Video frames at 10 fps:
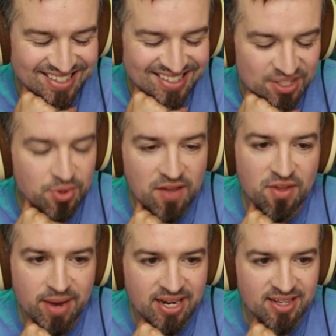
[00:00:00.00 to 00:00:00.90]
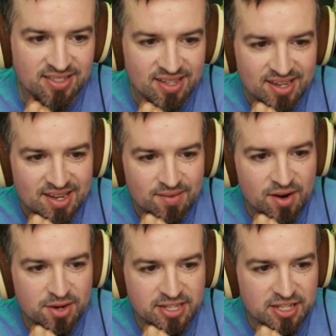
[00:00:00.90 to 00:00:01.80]
Don't give them ideas. But
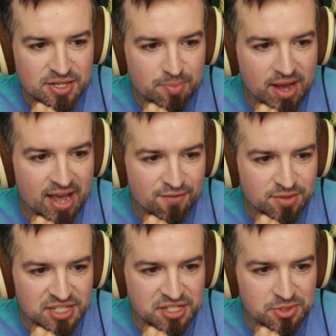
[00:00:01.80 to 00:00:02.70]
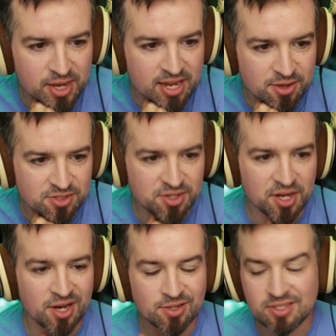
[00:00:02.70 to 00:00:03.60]
everyone tells you to buy from G two A and use their
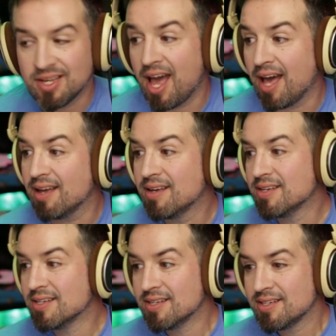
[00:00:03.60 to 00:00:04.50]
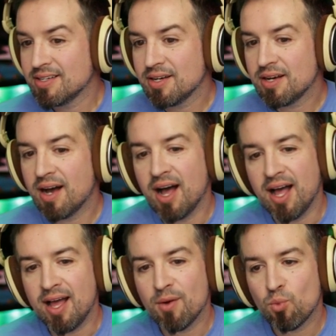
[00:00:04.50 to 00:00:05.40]
codes. Yeah.
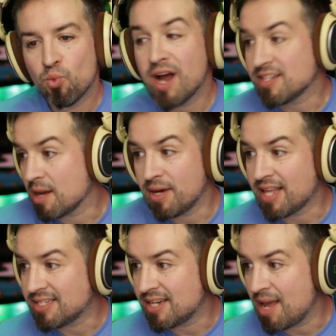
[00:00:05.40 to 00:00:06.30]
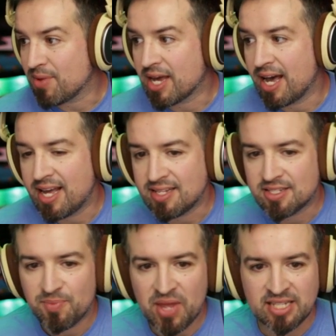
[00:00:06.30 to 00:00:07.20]
Uh, we're not talking about that today
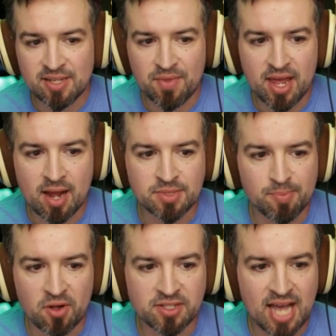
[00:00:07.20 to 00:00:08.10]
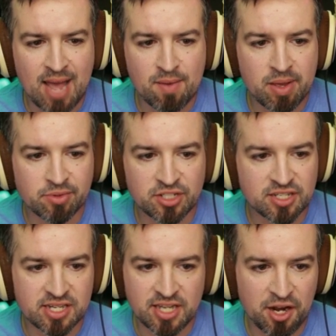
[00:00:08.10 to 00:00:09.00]
because it's something that comes up all the time and people
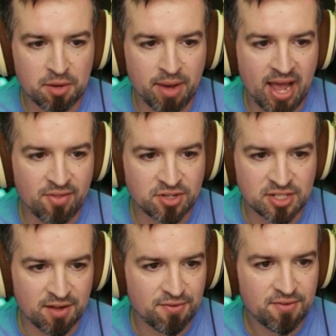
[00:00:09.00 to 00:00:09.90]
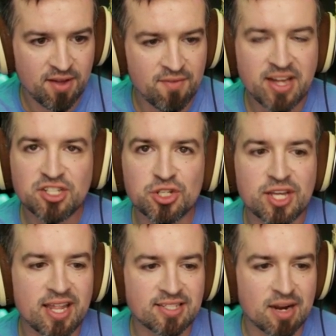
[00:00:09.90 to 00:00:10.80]
just continue to buy other stuff.
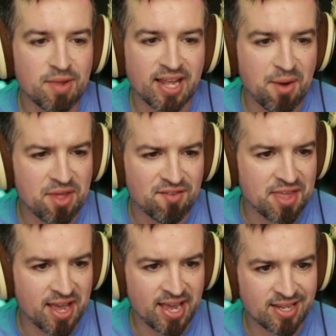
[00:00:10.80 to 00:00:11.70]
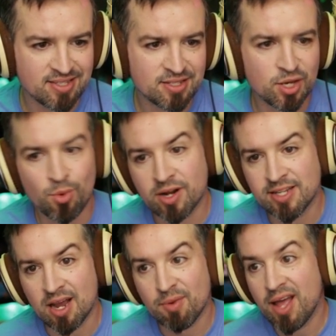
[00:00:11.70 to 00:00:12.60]
Eventually, it's going to be like that with everything, I guess. It's like, we're going to
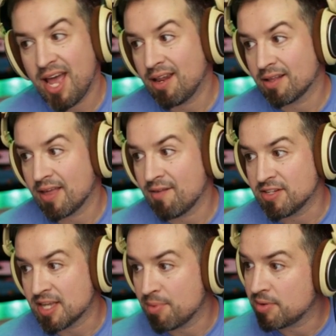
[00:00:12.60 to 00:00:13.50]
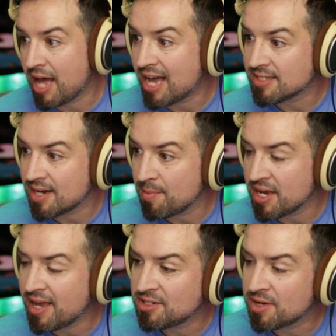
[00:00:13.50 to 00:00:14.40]
talk about, hey, look, they have unskippable ads in N B
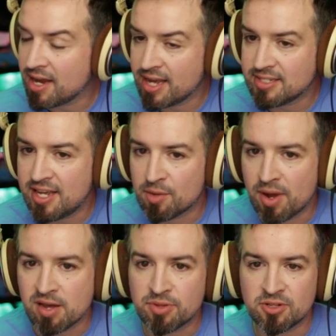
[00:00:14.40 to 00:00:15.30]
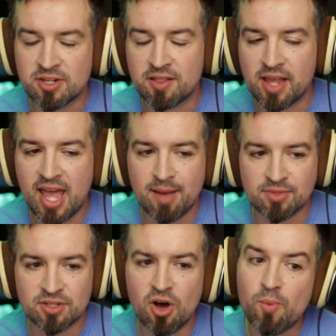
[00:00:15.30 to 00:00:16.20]
A two K nineteen. They're probably going to put those in other games.
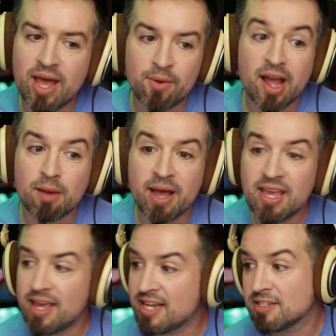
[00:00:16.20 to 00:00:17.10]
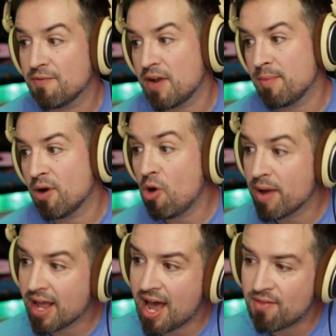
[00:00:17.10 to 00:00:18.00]
It's, oh, man, we're not going to buy E A stuff anymore. Oh, my
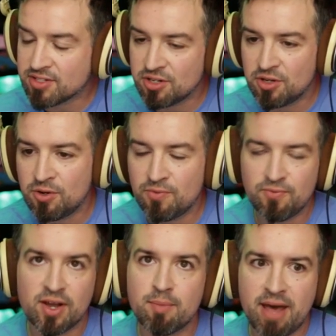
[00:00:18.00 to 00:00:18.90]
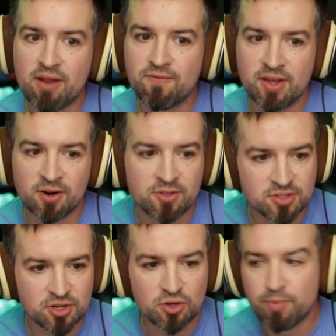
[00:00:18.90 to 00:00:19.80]
God, there's a new fucking Battlefield. There's
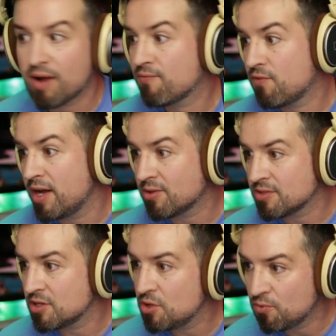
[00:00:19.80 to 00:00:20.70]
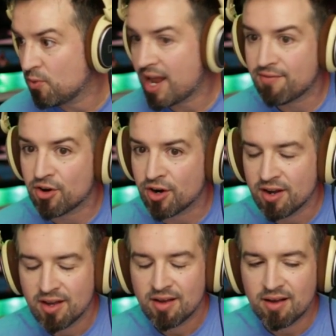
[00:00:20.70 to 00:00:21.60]
a new Battlefront. There's a new whatever.
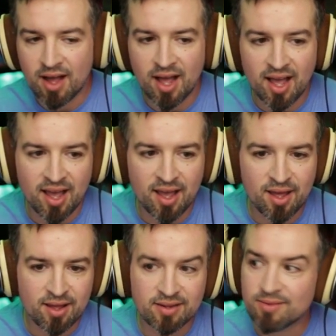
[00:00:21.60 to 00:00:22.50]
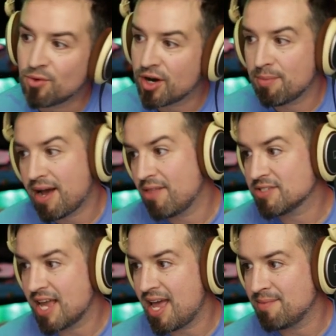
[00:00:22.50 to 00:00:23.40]
Uh, we're going to buy those
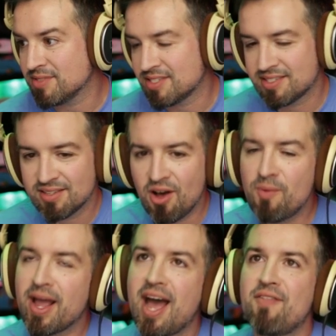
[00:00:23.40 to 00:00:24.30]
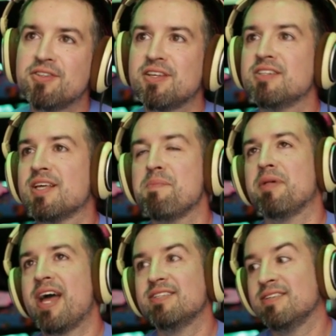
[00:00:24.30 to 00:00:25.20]
games. Oh, my God, there's
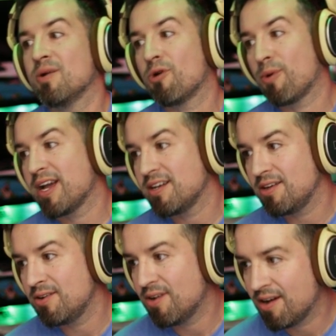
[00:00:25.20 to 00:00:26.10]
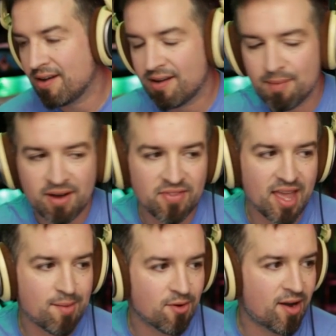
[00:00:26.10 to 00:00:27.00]
unskippable ads in here. What do I do? Oh, I bought the
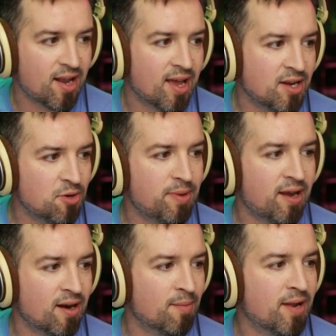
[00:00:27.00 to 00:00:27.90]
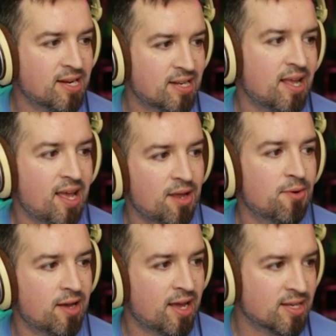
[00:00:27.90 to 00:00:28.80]
game already. I knew better, but I did it
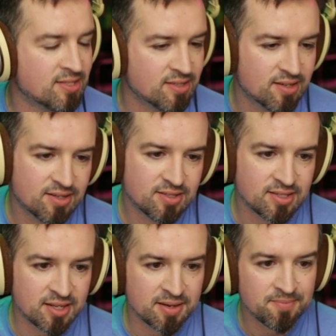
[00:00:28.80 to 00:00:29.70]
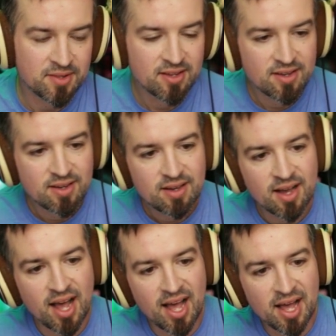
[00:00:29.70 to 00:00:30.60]
anyways. Silly.
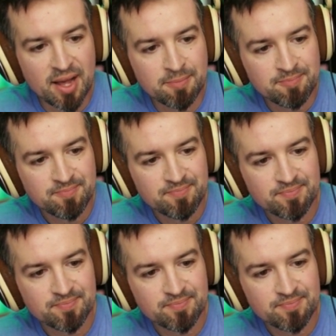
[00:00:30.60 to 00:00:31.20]
Um...